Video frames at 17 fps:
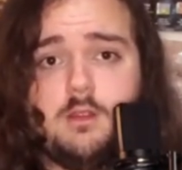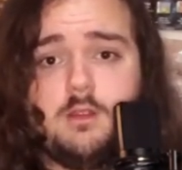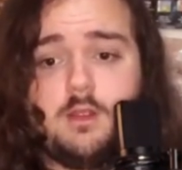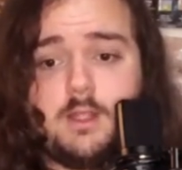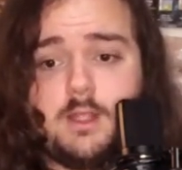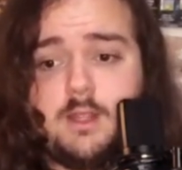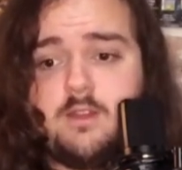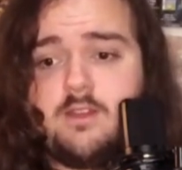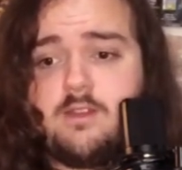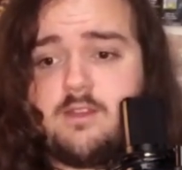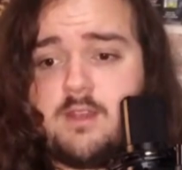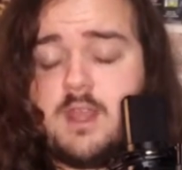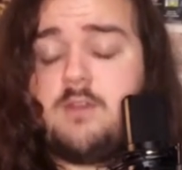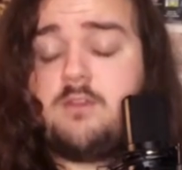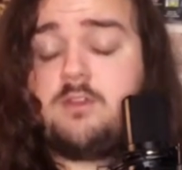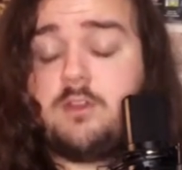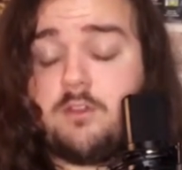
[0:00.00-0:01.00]
Like, it's
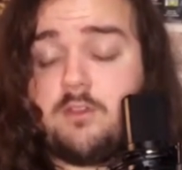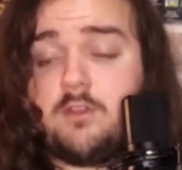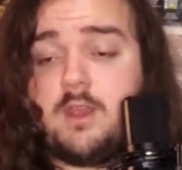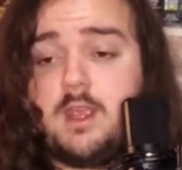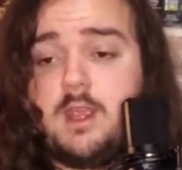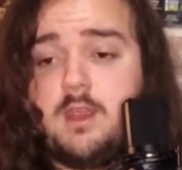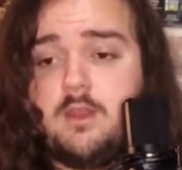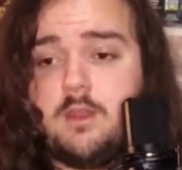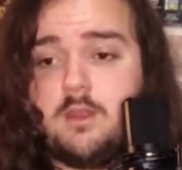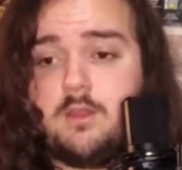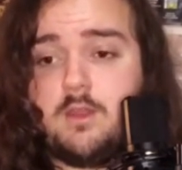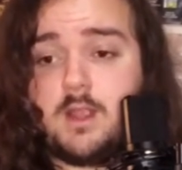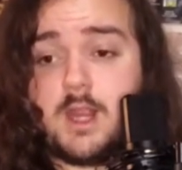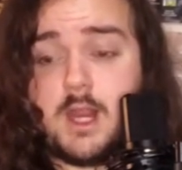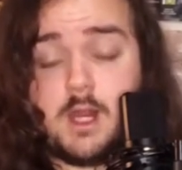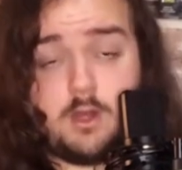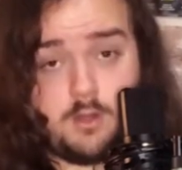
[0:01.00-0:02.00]
safe to say that the
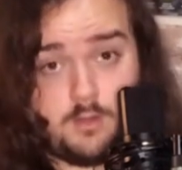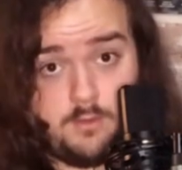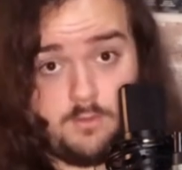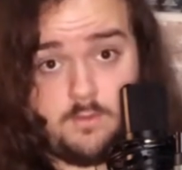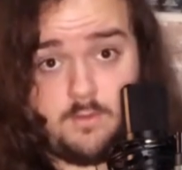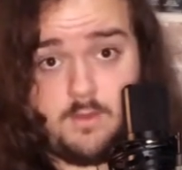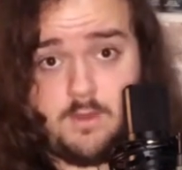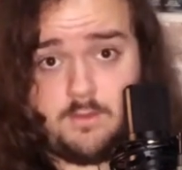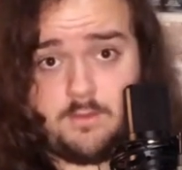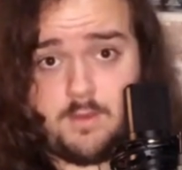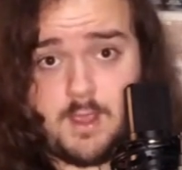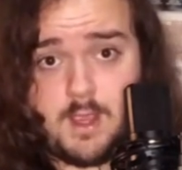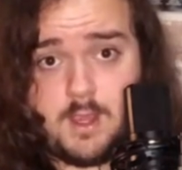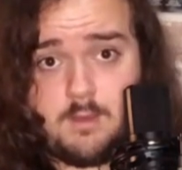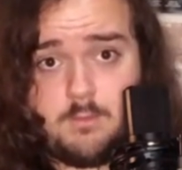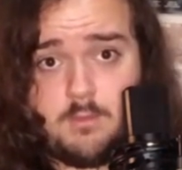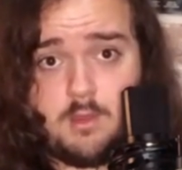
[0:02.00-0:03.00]
characters in this
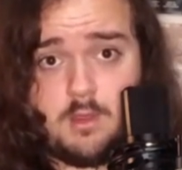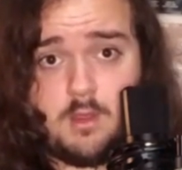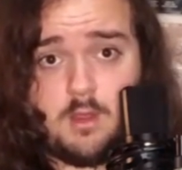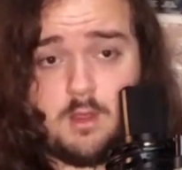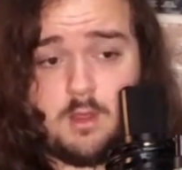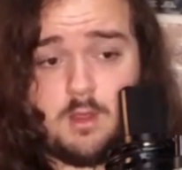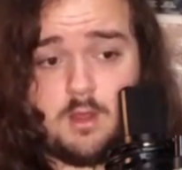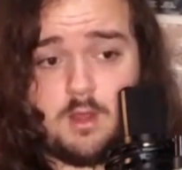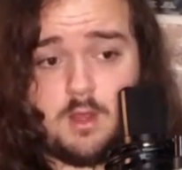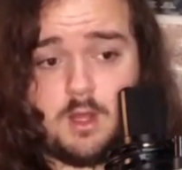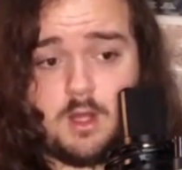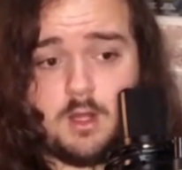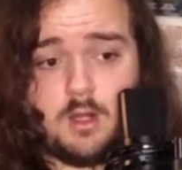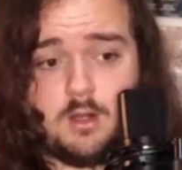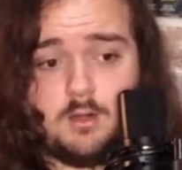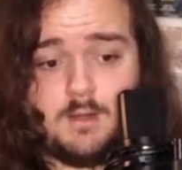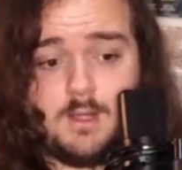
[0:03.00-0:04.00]
game
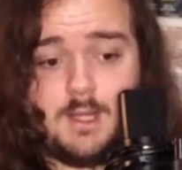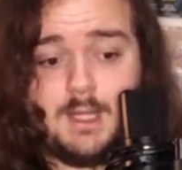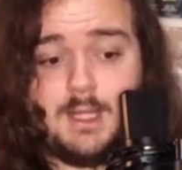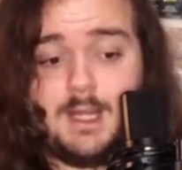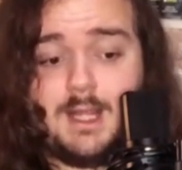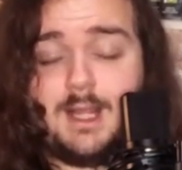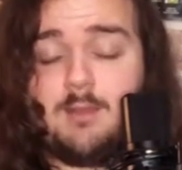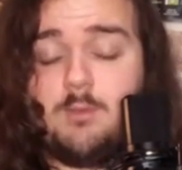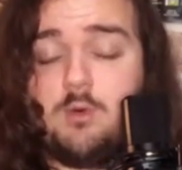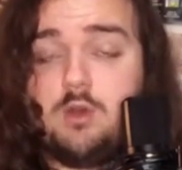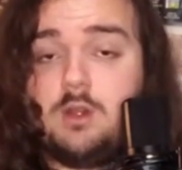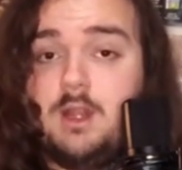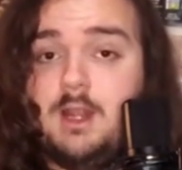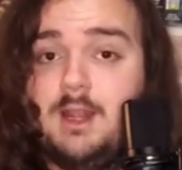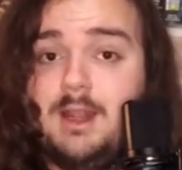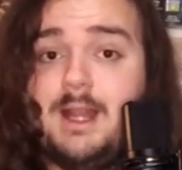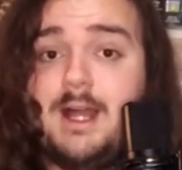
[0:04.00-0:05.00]
are a lot more
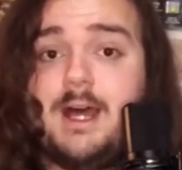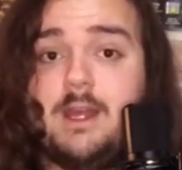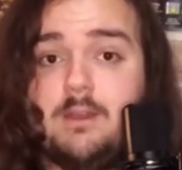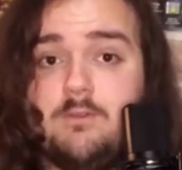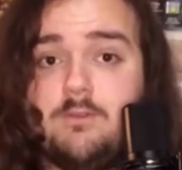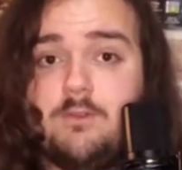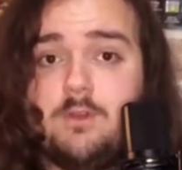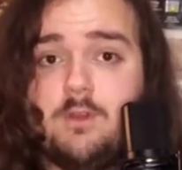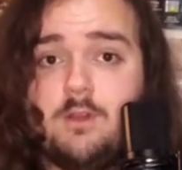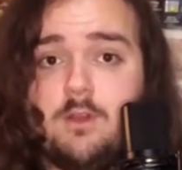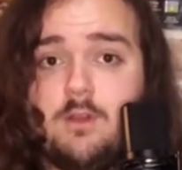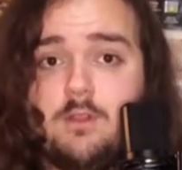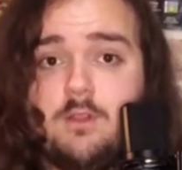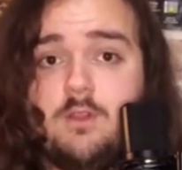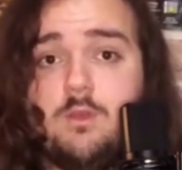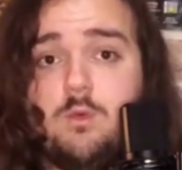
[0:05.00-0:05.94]
alive than the